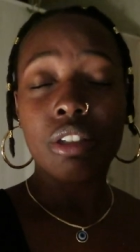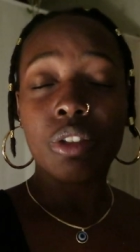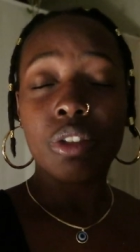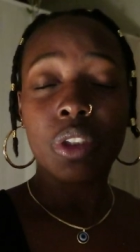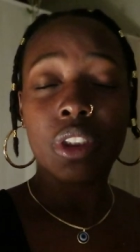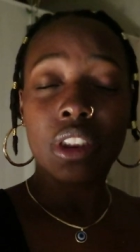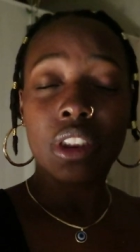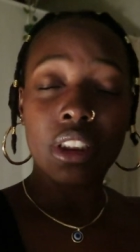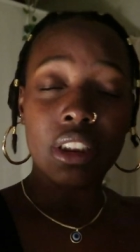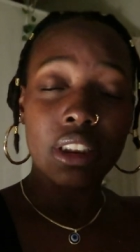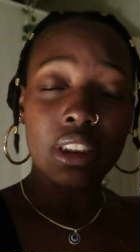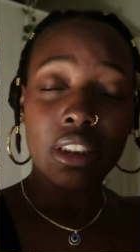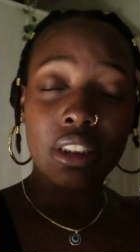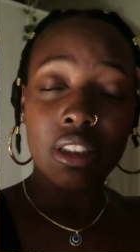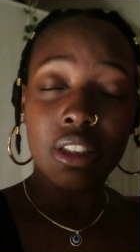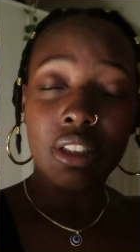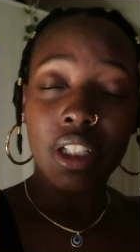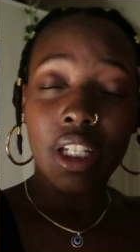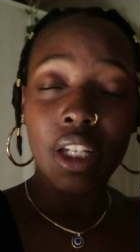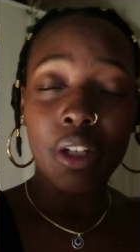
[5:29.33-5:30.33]
going to
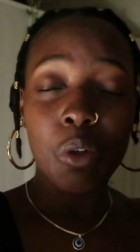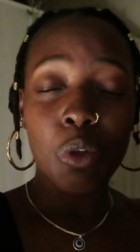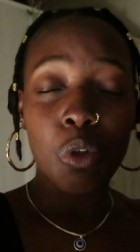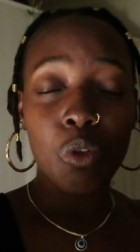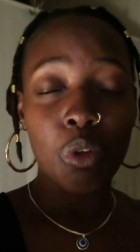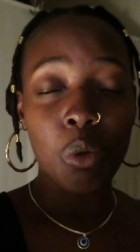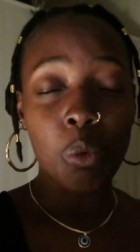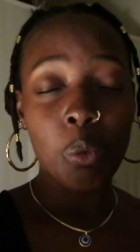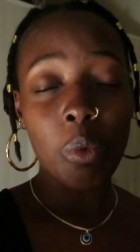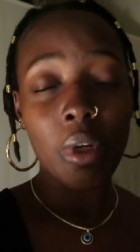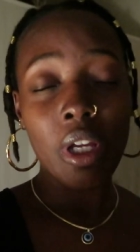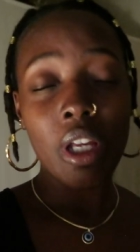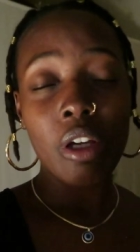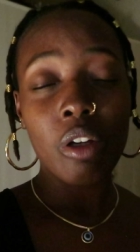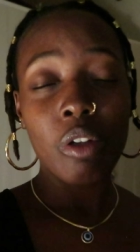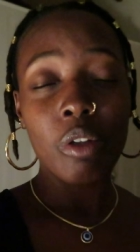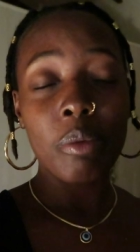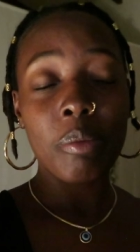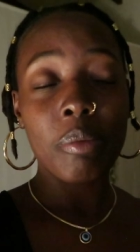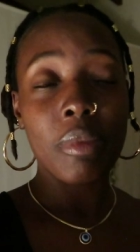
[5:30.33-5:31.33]
still get
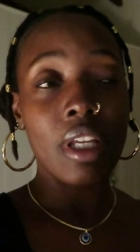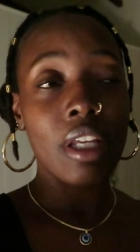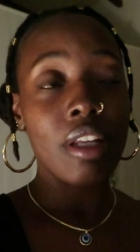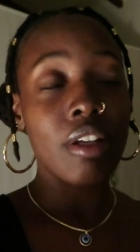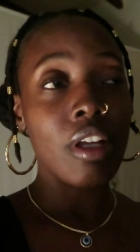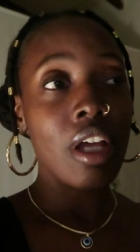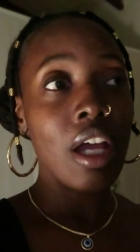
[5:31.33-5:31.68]
overwhelmed and